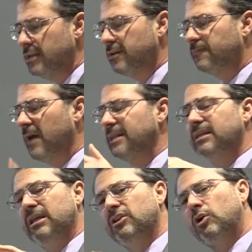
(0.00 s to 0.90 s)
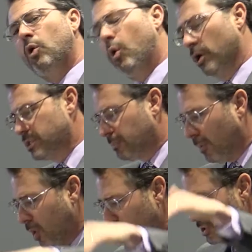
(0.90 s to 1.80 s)
defended in the courts,
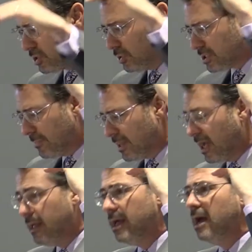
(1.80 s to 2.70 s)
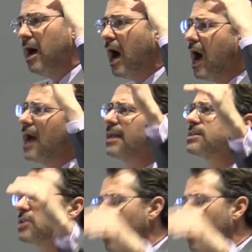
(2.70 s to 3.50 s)
promoted to some of the highest